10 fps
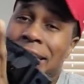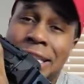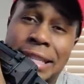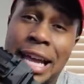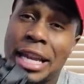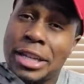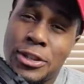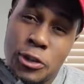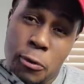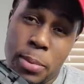this thing is
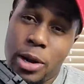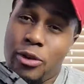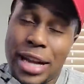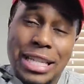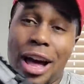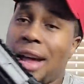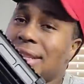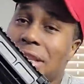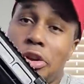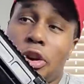super crazy.
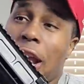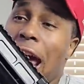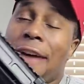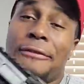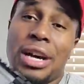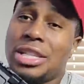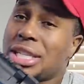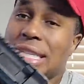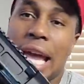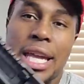Honestly, you're gonna have fun
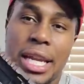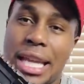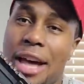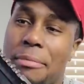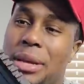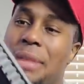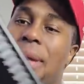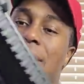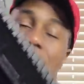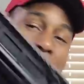just taking it down and putting it
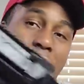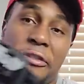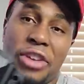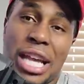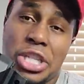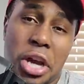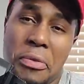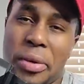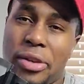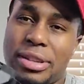back together. You're gonna feel like John
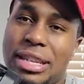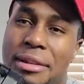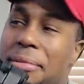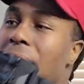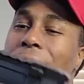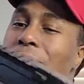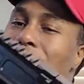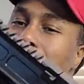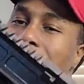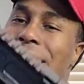Wick or something. If you wanna
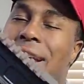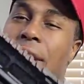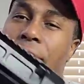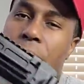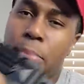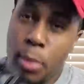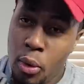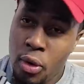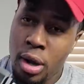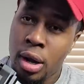break it down even
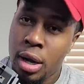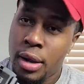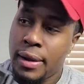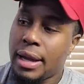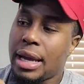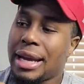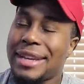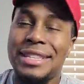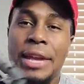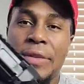more, it
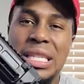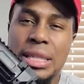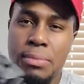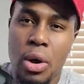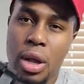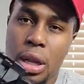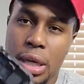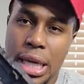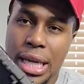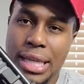gets even smaller
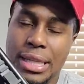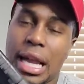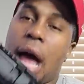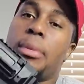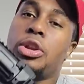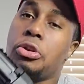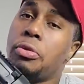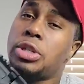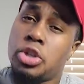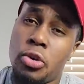than this. I'm gonna do
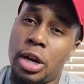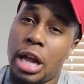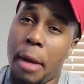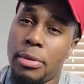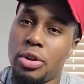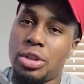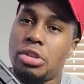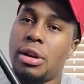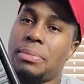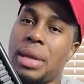a
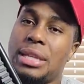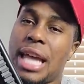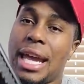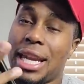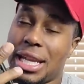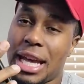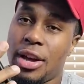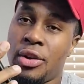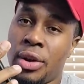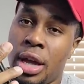short, me taking it
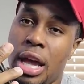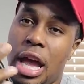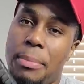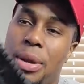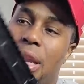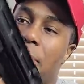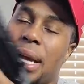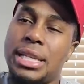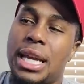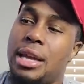down and putting it
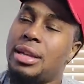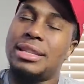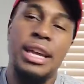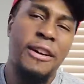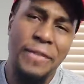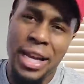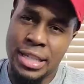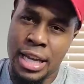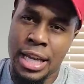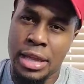back together and see how fast
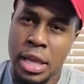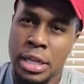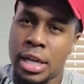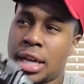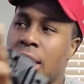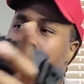I can get that done in.